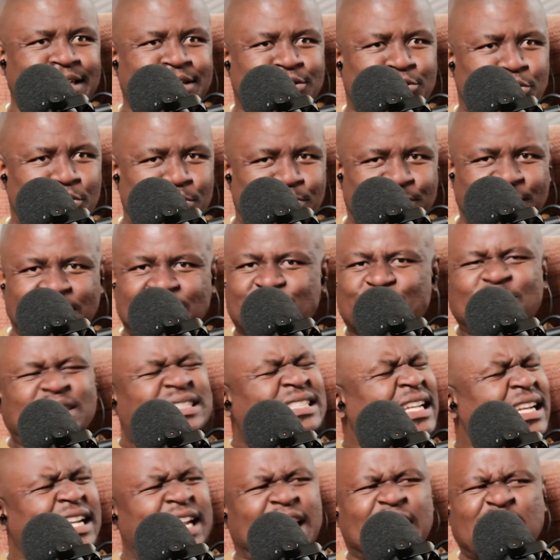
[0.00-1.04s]
Your peso is
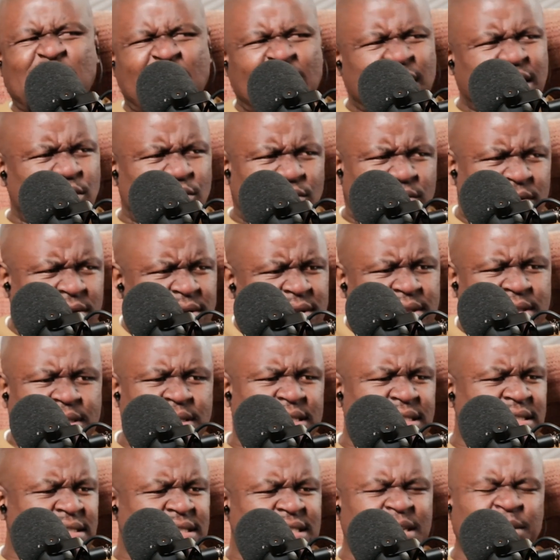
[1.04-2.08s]
and
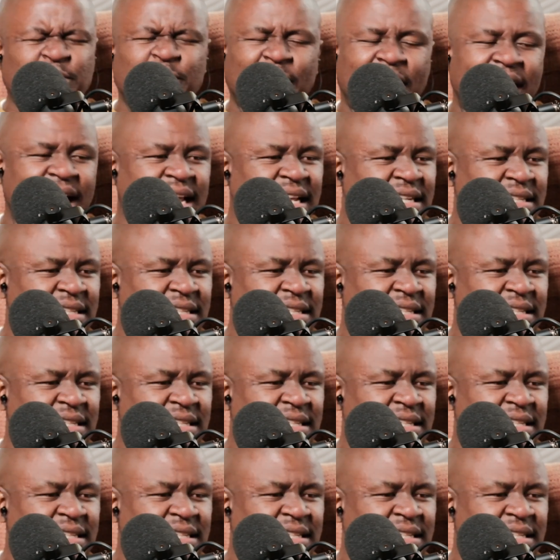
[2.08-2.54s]
did you buy?